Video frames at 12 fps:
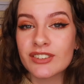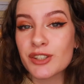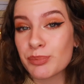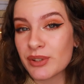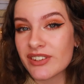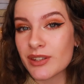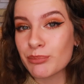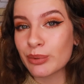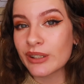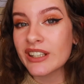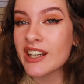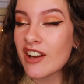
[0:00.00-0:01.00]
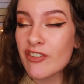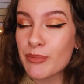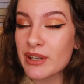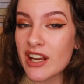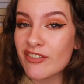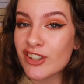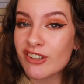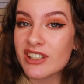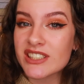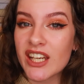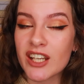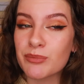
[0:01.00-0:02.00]
to put it simply, haven't been having a great
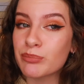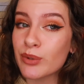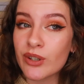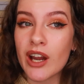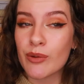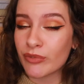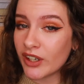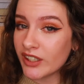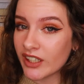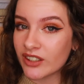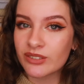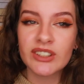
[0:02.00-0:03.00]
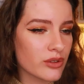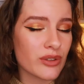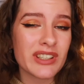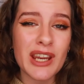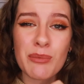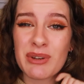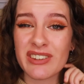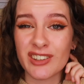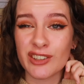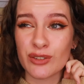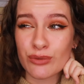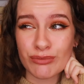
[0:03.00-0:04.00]
time, but I'm fine now. Sunday I
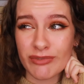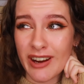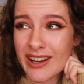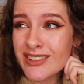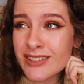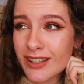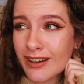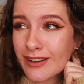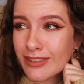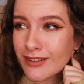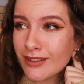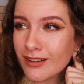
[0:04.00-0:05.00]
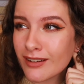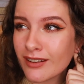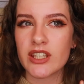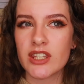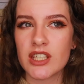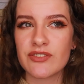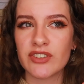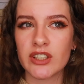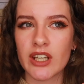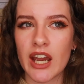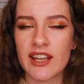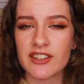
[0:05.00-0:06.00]
basically just read, I think, and in the
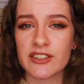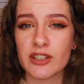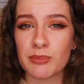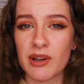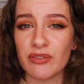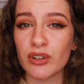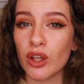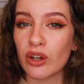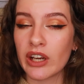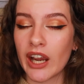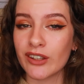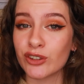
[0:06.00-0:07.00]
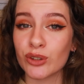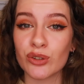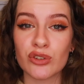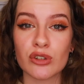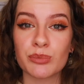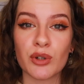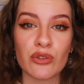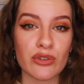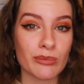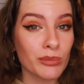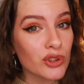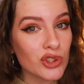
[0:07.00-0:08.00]
evening I edited my vlog and caught up on
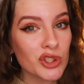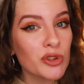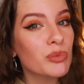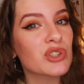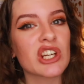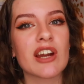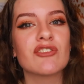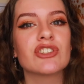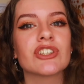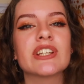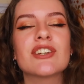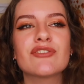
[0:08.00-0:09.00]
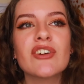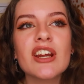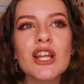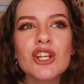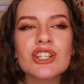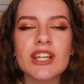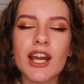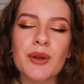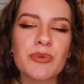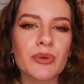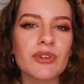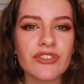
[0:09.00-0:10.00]
some BookTube, which I haven't done in a very long time,
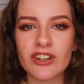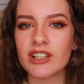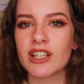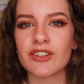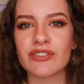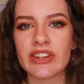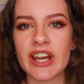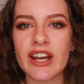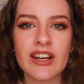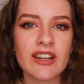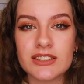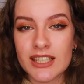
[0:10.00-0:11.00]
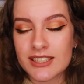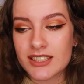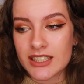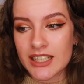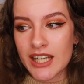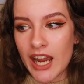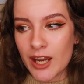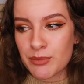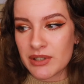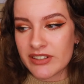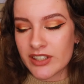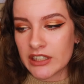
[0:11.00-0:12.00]
so I was very glad for that. Yesterday I
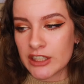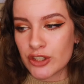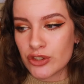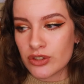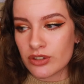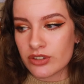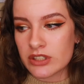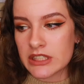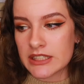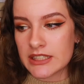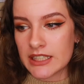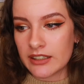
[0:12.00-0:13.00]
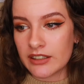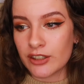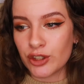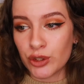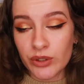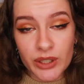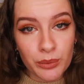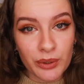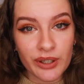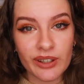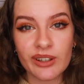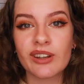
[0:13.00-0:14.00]
basically just did uni
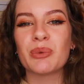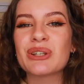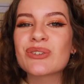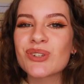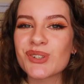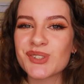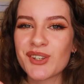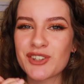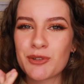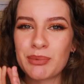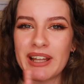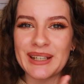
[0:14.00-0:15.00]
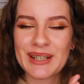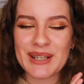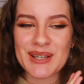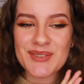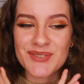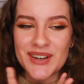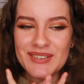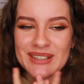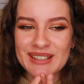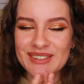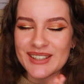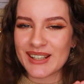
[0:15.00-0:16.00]
work. We also started planning a very
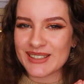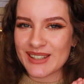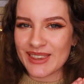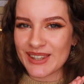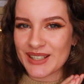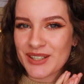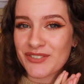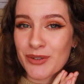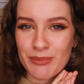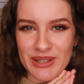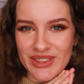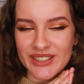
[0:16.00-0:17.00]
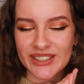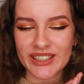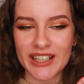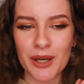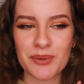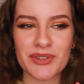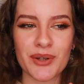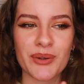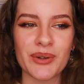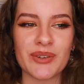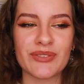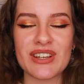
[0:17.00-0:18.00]
exciting thing for Myth-Take. I was
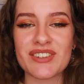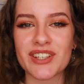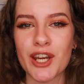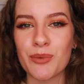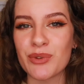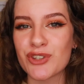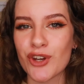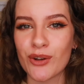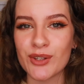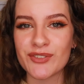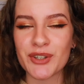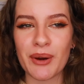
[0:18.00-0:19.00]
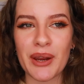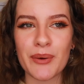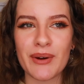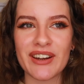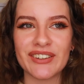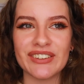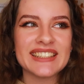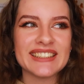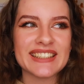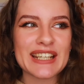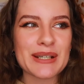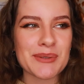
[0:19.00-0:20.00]
on FaceTime with Charlotte for quite a while.
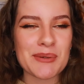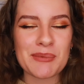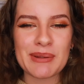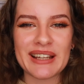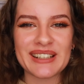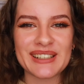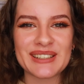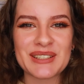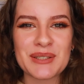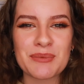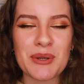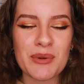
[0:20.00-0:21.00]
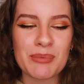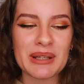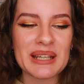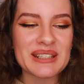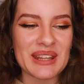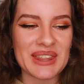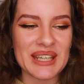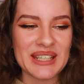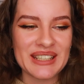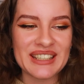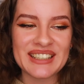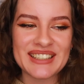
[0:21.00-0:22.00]
Yeah, we were planning, we planned a
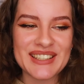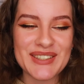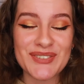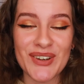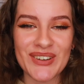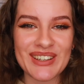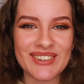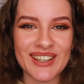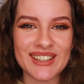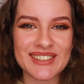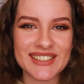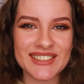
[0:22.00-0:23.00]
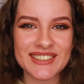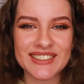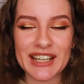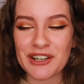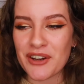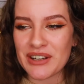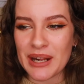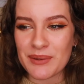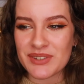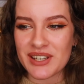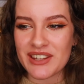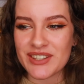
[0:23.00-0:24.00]
thing. It's very exciting. Cannot
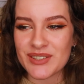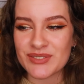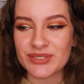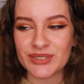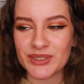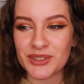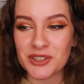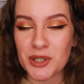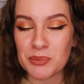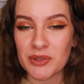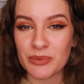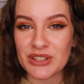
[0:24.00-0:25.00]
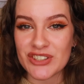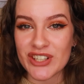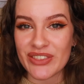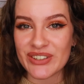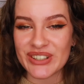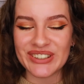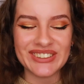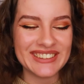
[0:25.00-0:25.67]
announce anything for a couple of weeks yet though.